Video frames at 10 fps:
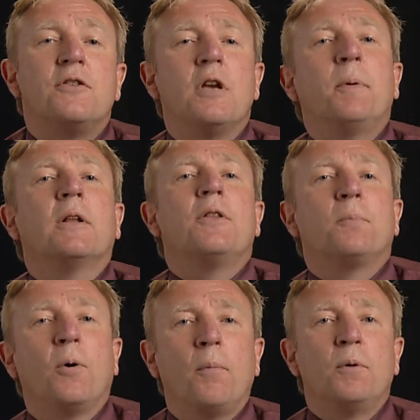Typically, the
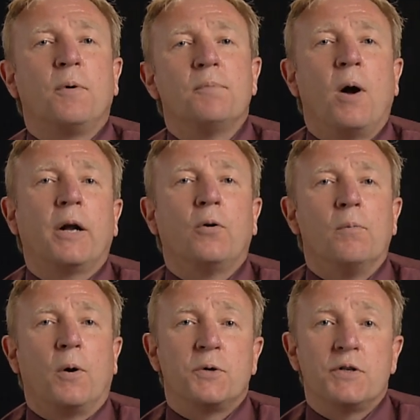problem with micro
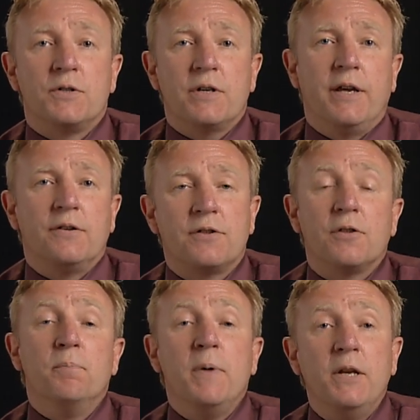emulsions is that
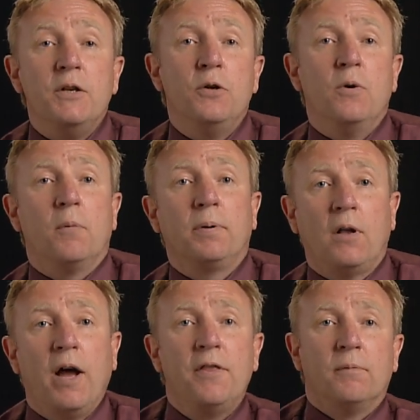the minute you
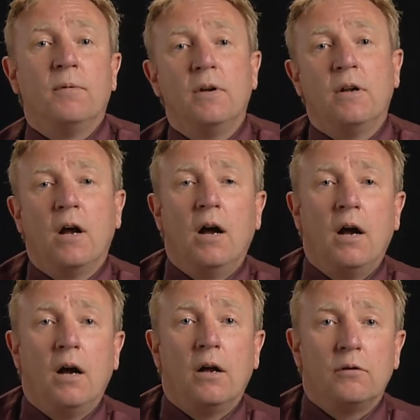apply them
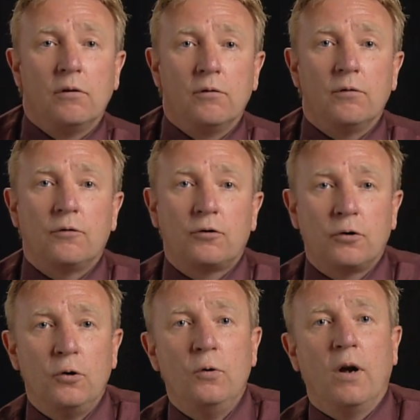uh,
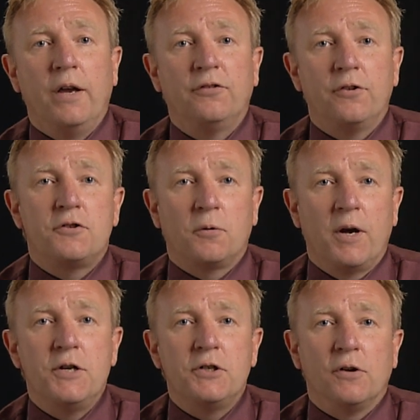to a
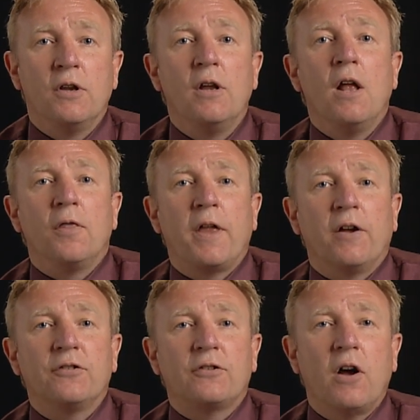situation, they
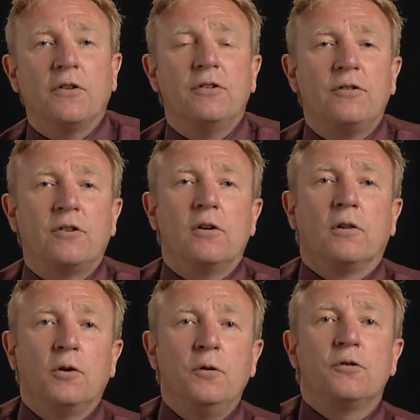are starting to
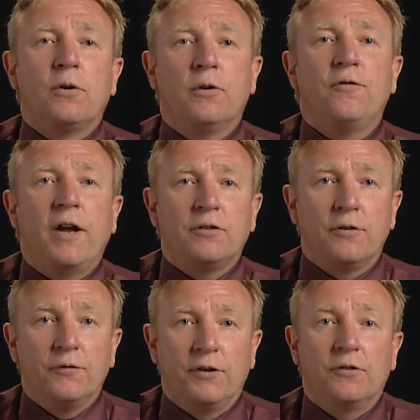lose their
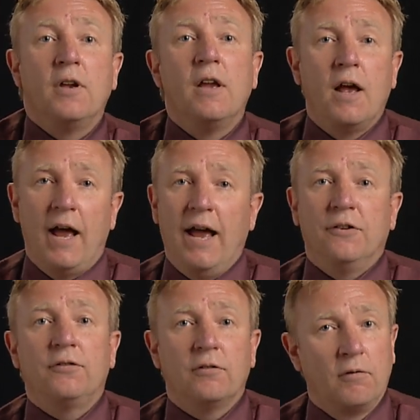effectiveness
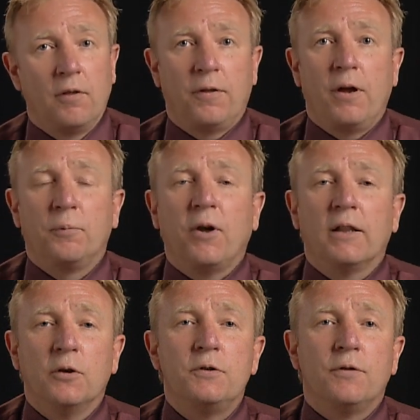as they are
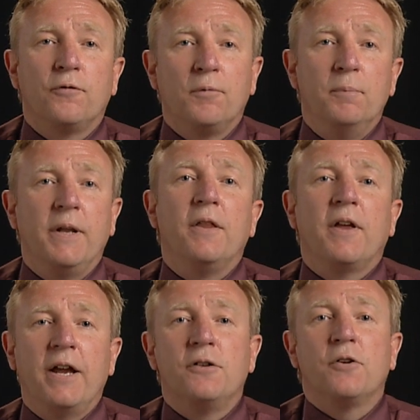diluted from the minute
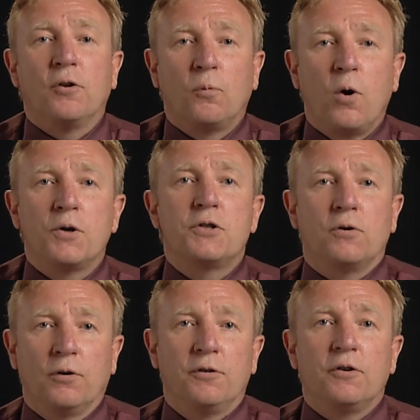they enter the wash
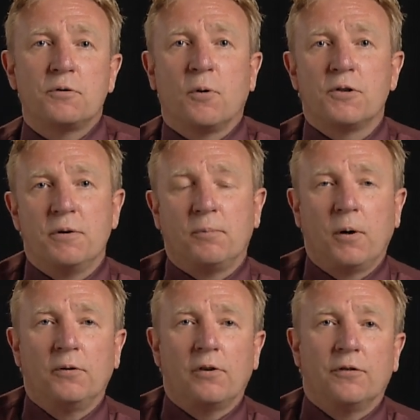or the dishwashing
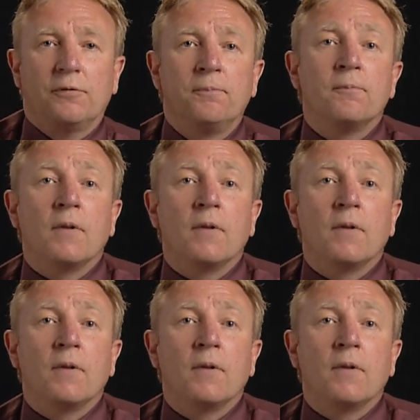process.